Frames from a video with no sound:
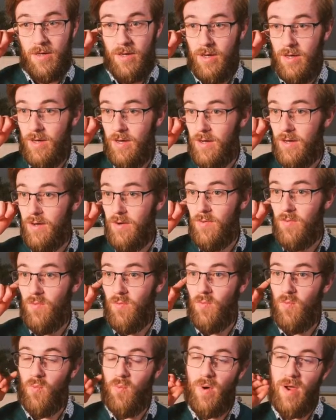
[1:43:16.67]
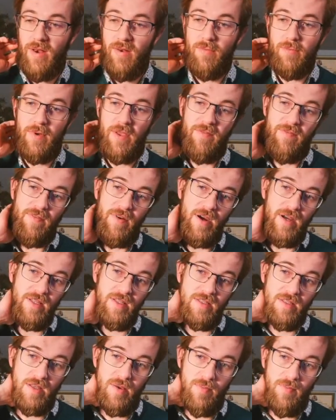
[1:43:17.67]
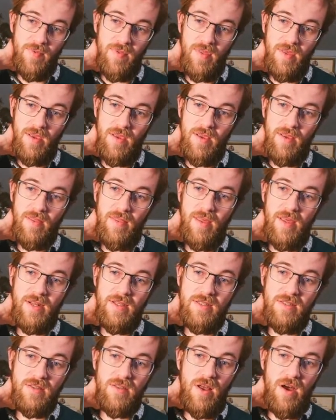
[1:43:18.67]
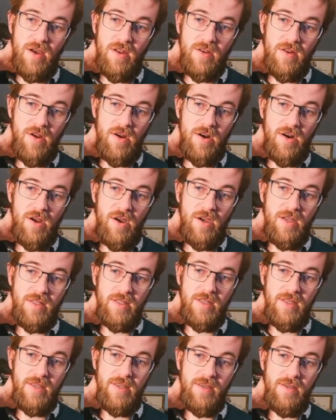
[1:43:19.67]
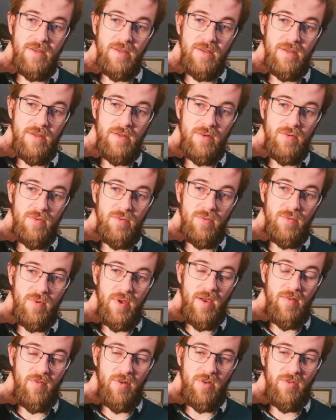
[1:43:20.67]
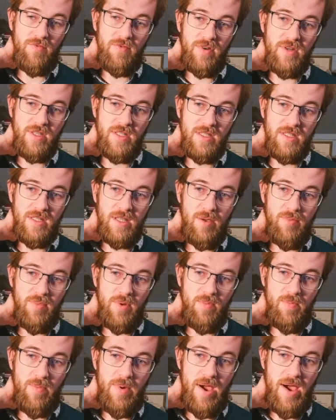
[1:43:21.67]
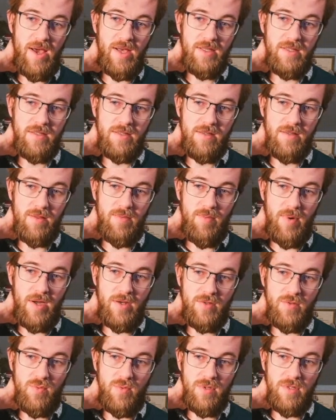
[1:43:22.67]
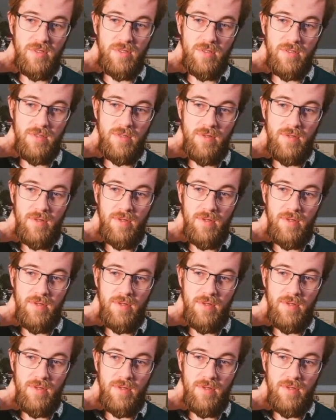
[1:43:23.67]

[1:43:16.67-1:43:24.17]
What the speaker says: when we find something that is not our ID, we have already skipped past the -1s.